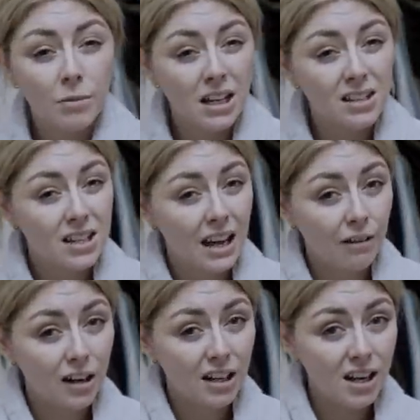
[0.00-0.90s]
minutes to
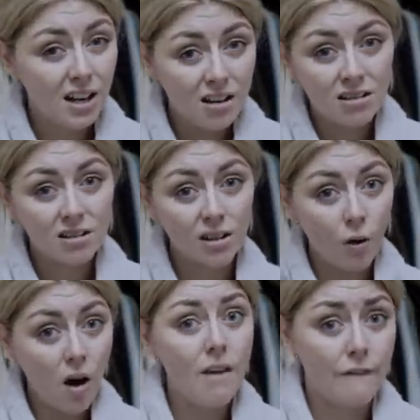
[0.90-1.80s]
get ready,
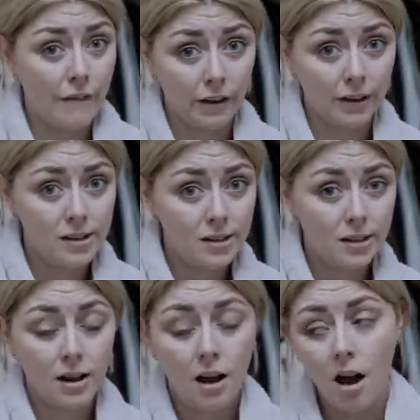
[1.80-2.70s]
so I figured
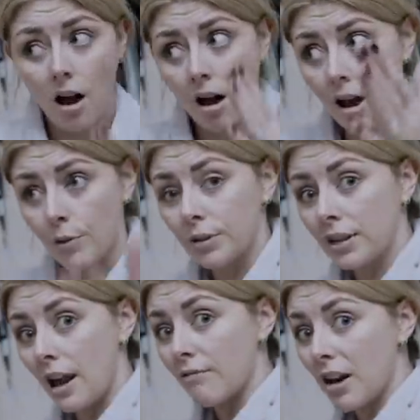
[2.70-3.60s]
I would
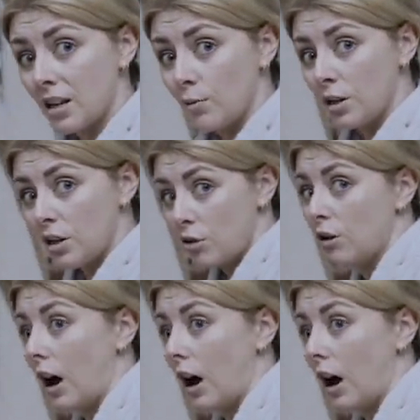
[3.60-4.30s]
get ready with you